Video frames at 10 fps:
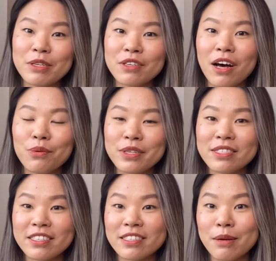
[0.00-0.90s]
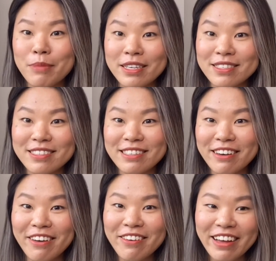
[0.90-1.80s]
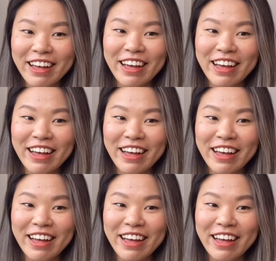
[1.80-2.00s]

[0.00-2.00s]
It's always such an amazing deal.